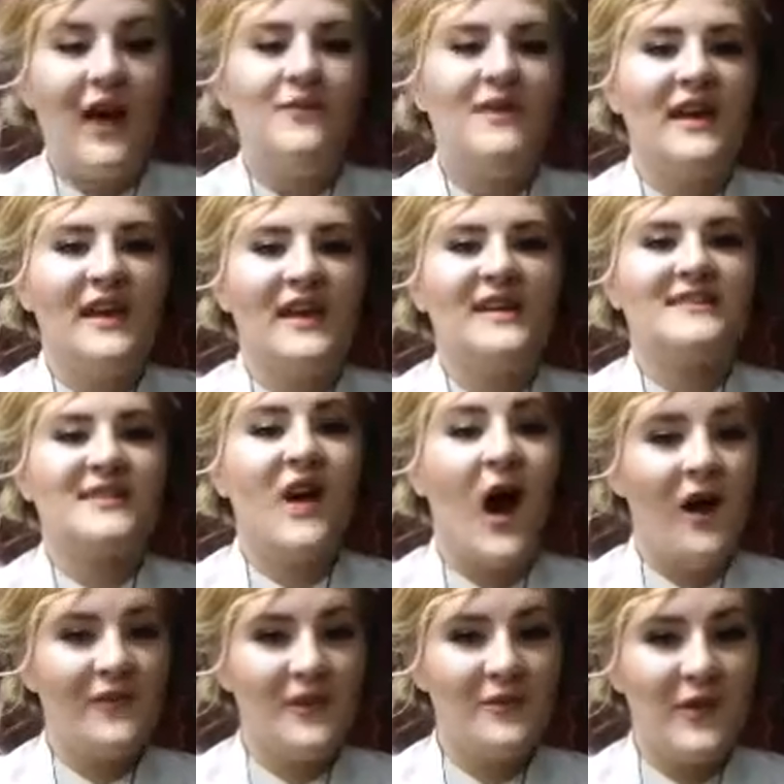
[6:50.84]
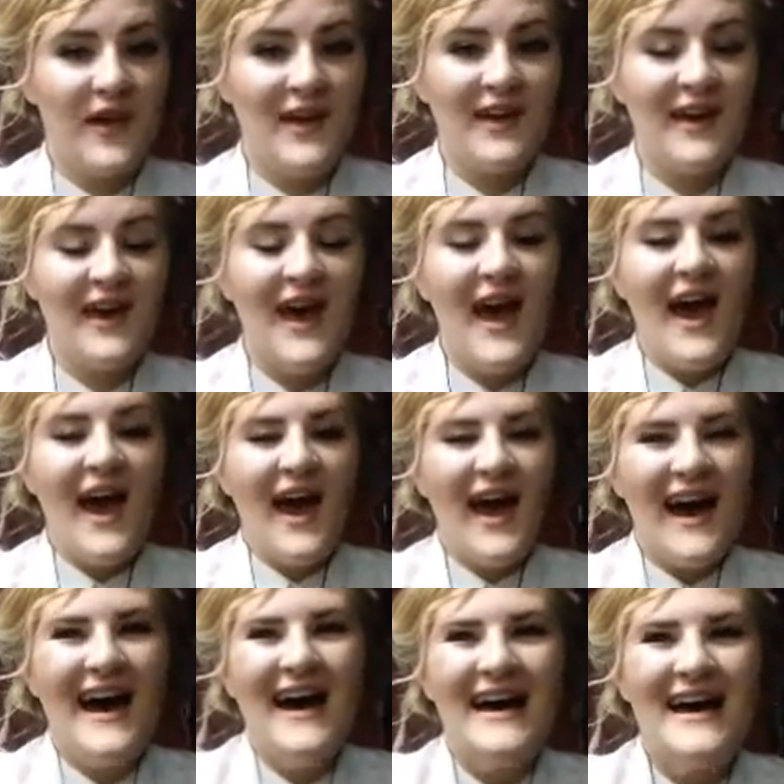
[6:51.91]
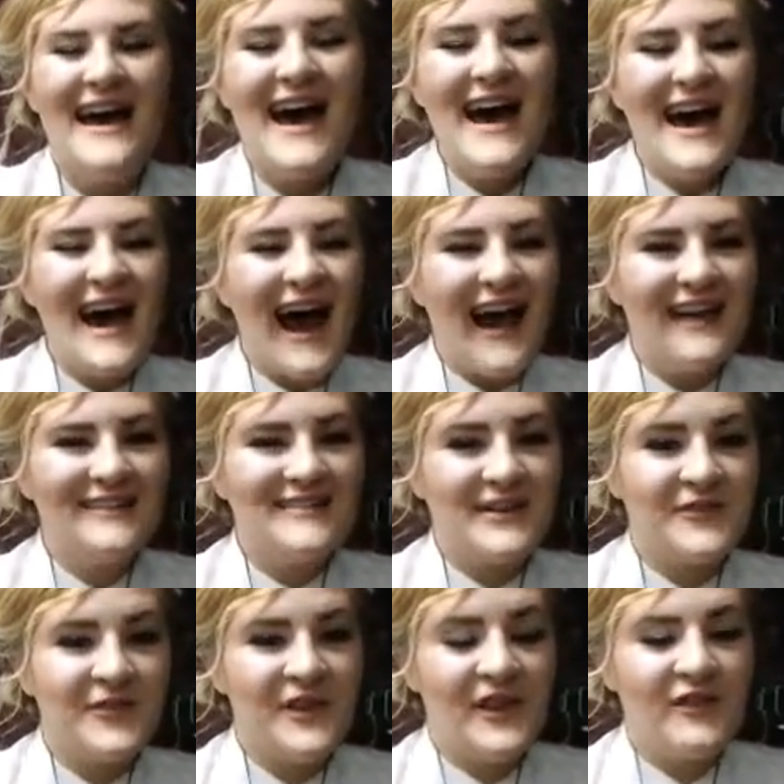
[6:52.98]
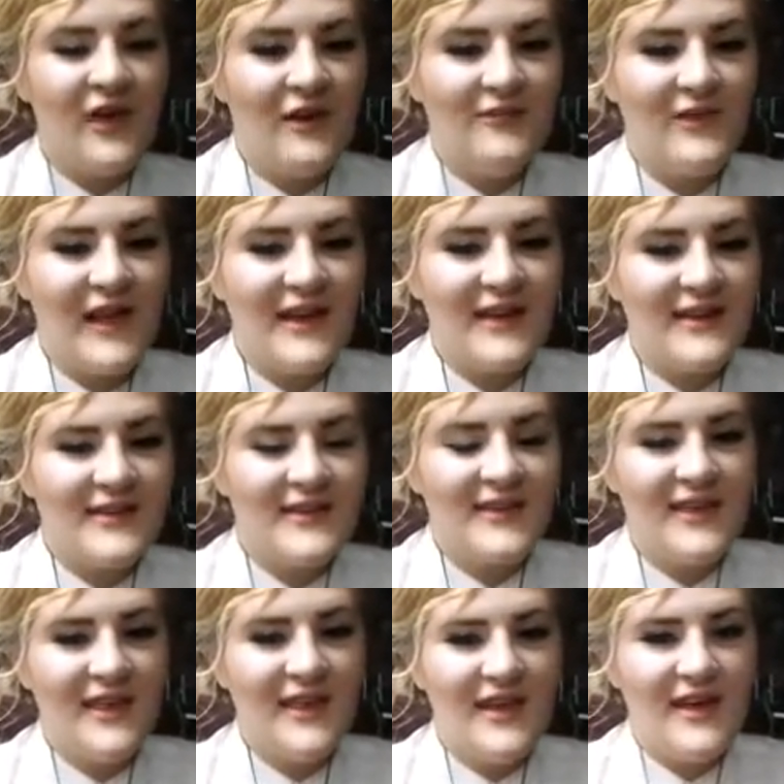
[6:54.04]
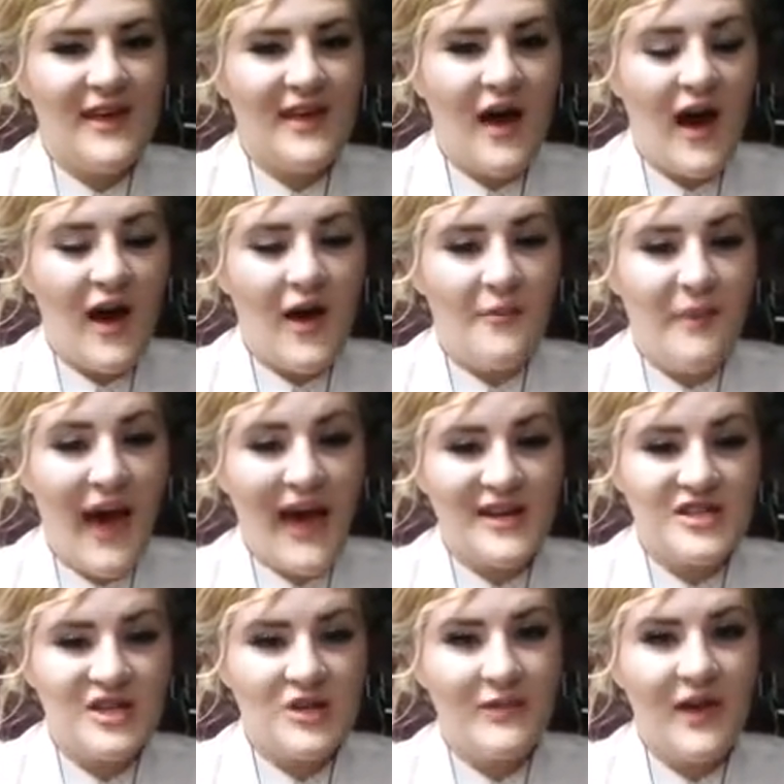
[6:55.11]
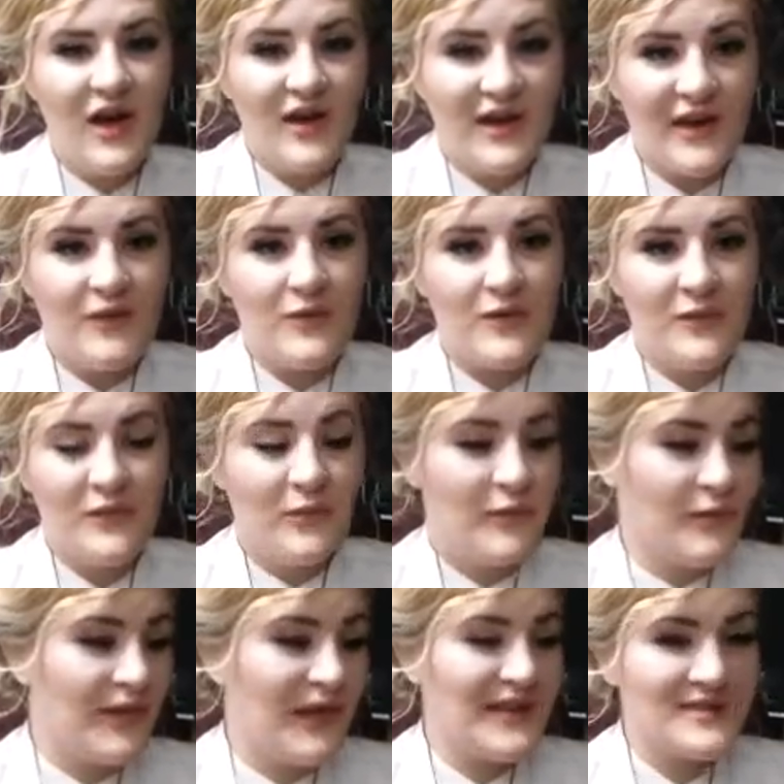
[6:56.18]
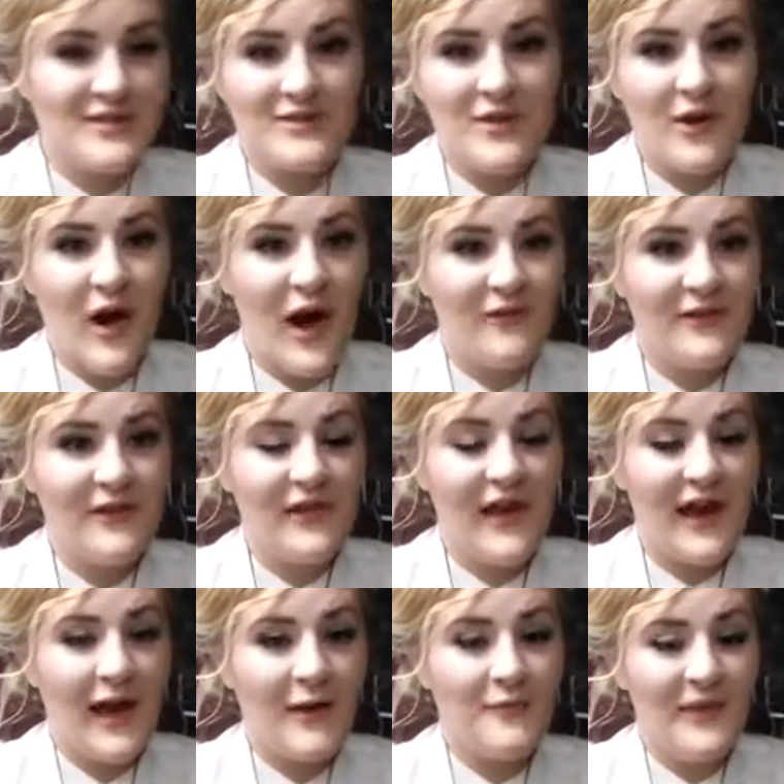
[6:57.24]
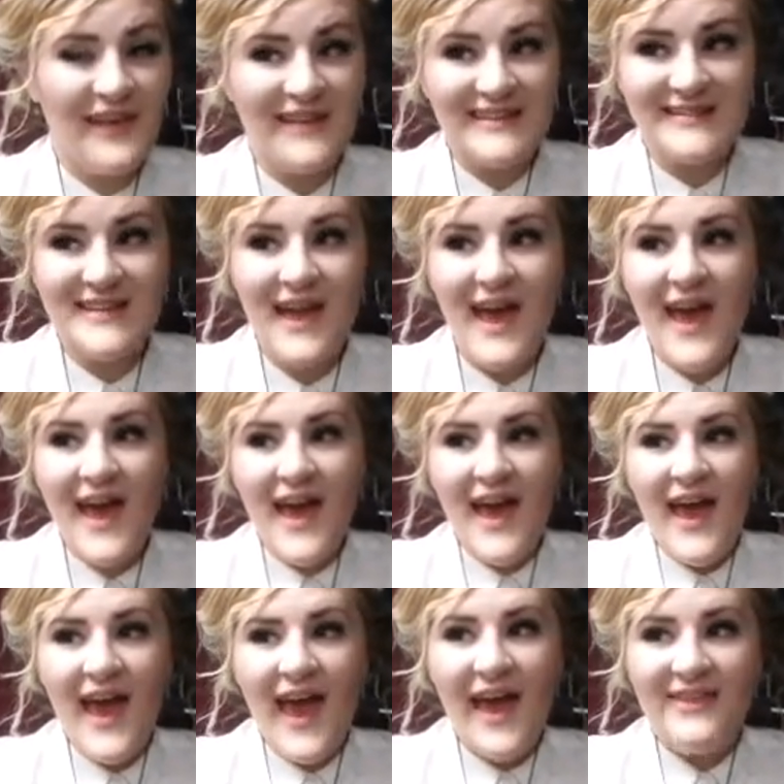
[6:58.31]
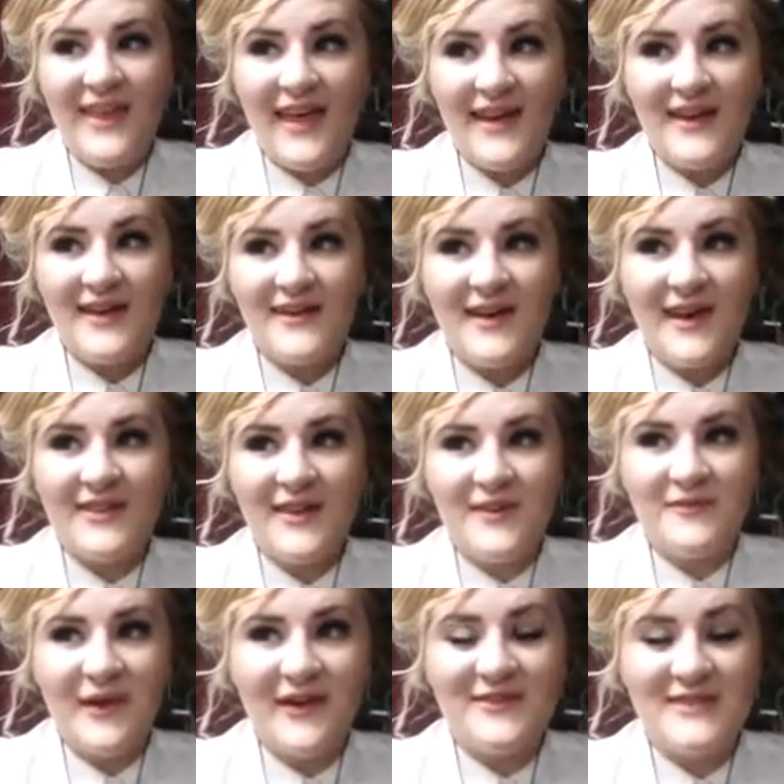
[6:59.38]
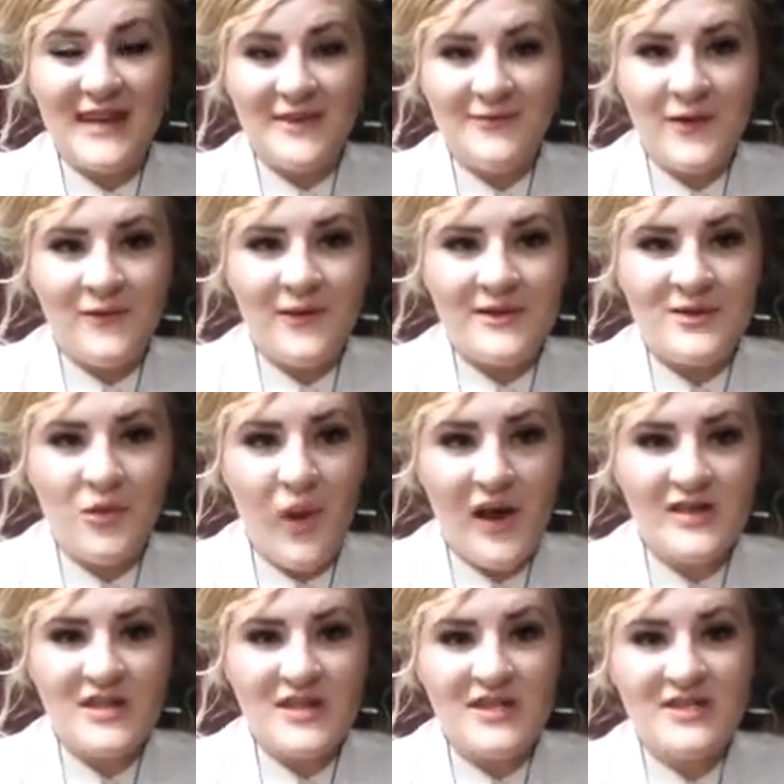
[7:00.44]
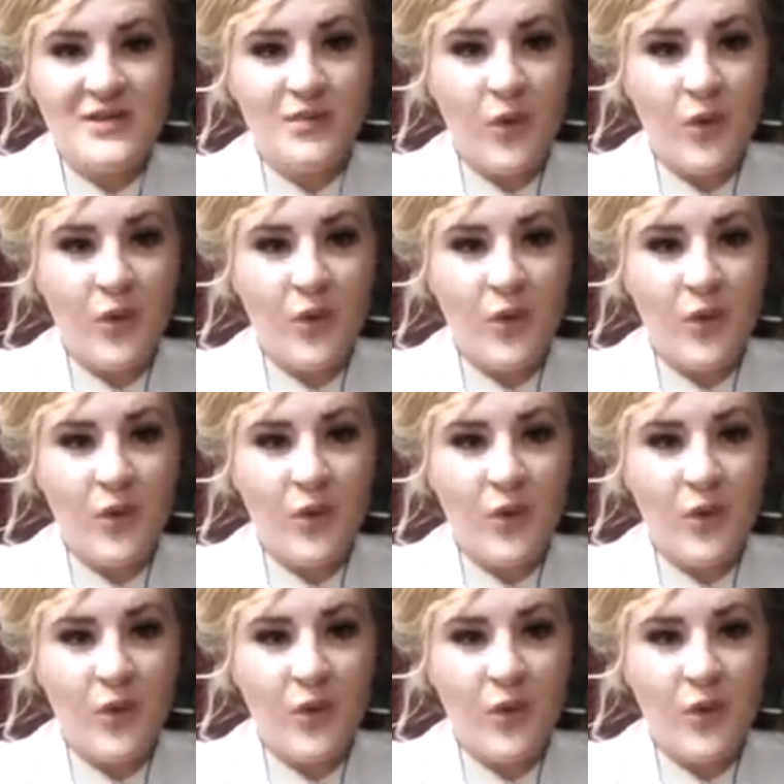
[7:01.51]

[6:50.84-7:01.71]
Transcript: I'm in. coffee break. I definitely love like the uh, passion we all get when we realize there's no coffee. Like I'm pissed. And then I think my second favorite to watch is The